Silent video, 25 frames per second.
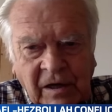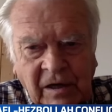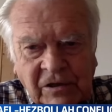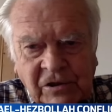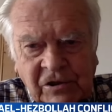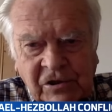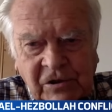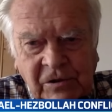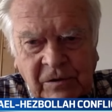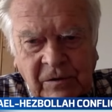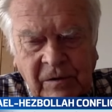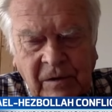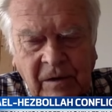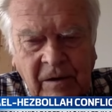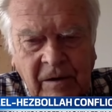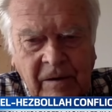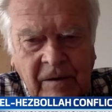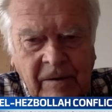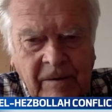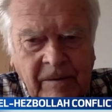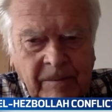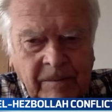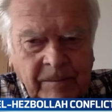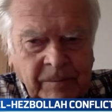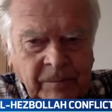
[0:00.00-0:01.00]
election.
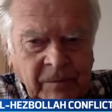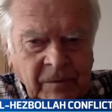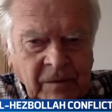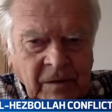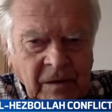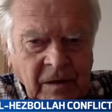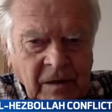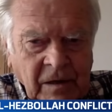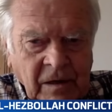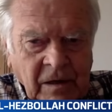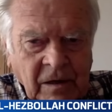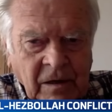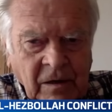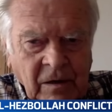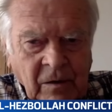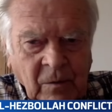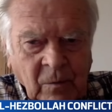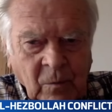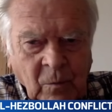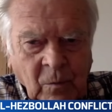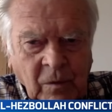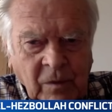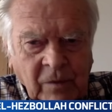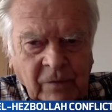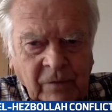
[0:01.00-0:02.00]

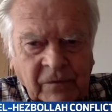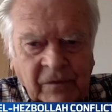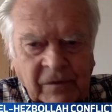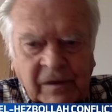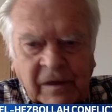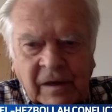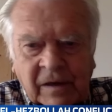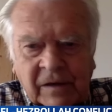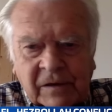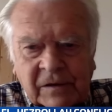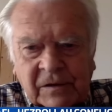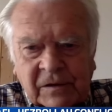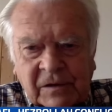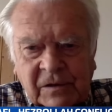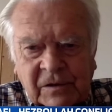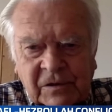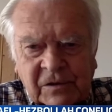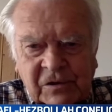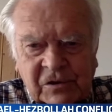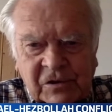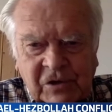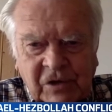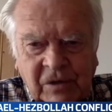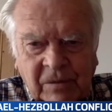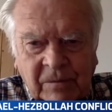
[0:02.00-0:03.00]
One of the
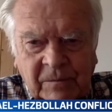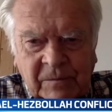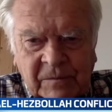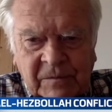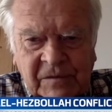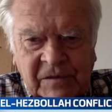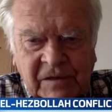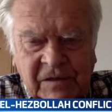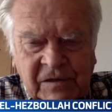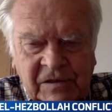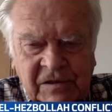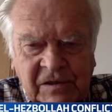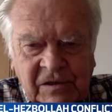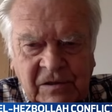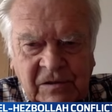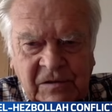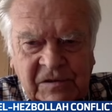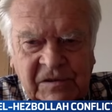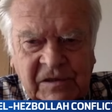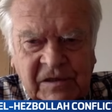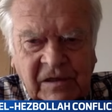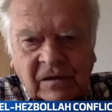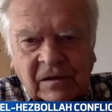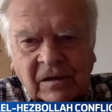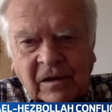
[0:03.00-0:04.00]
candidates, Trump, says he'll
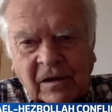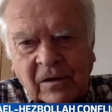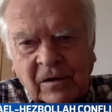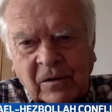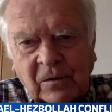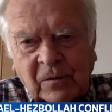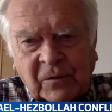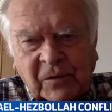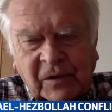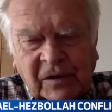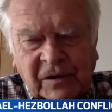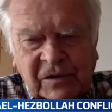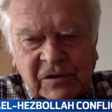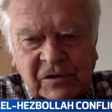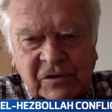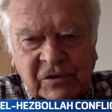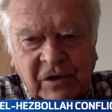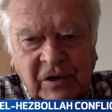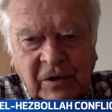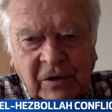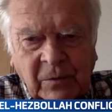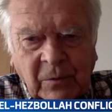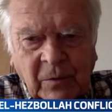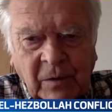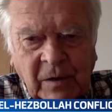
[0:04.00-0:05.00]
settle the whole thing
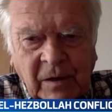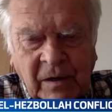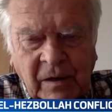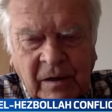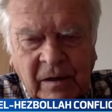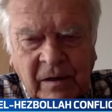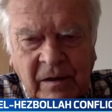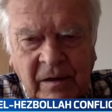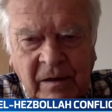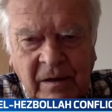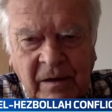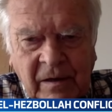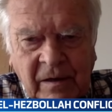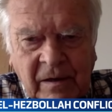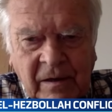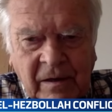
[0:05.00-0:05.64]
straight away.